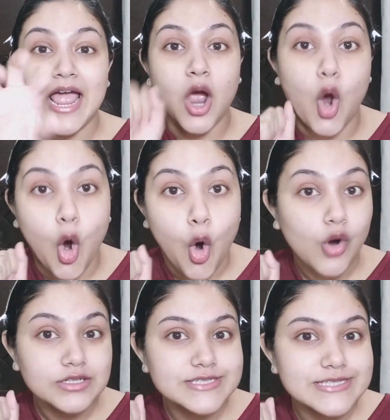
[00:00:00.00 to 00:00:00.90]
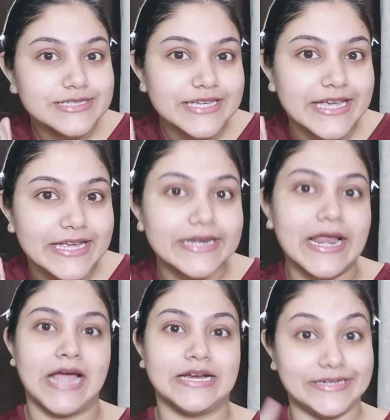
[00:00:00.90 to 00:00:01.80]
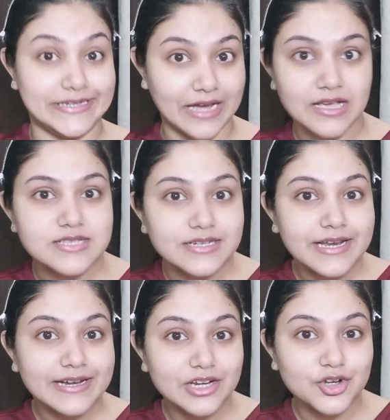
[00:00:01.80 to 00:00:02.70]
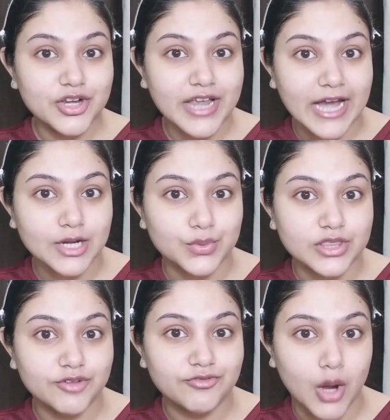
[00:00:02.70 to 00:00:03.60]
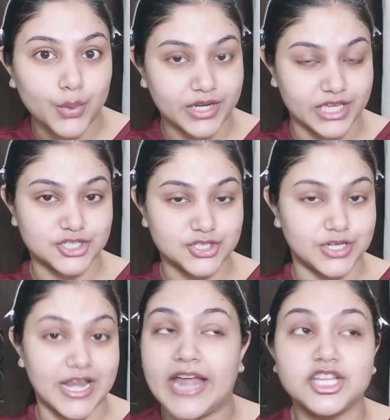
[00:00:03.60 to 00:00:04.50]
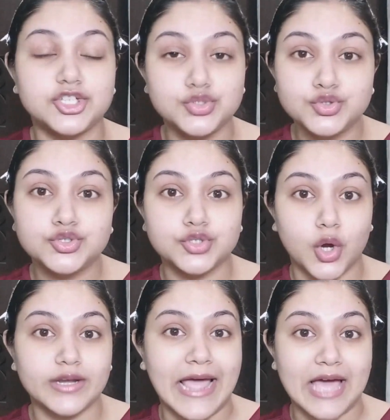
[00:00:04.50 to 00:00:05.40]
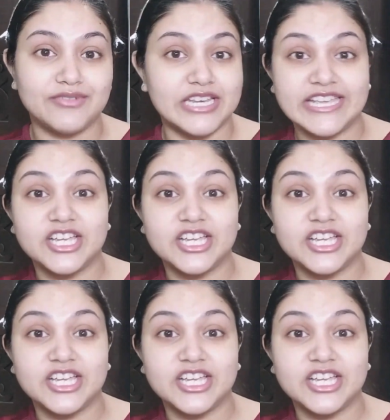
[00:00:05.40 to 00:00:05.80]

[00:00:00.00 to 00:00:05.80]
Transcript: holds it in, doesn't let it react with the foundation, and you do not have any